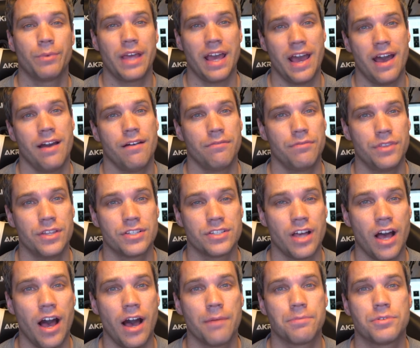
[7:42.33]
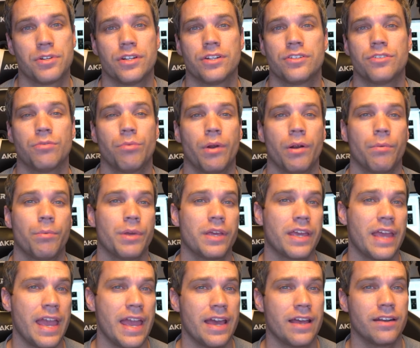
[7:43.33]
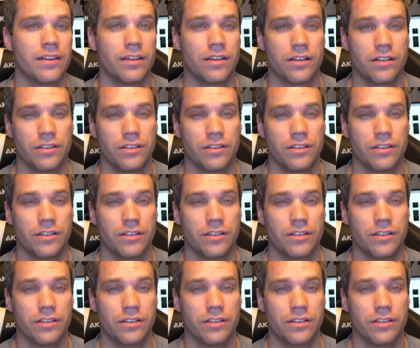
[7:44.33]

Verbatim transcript: we have this option to where we can